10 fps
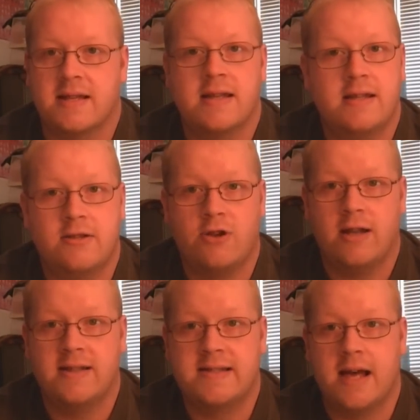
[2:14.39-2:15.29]
I did
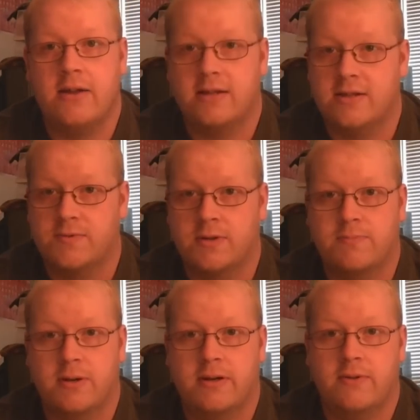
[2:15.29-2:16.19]
try this out. It does
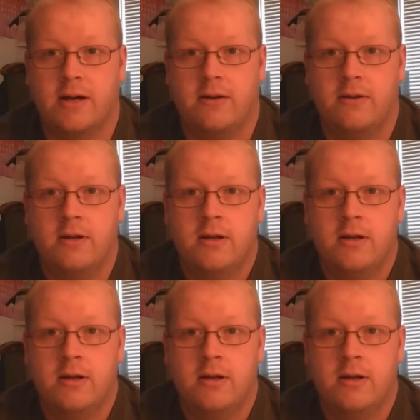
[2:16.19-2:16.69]
work pretty well.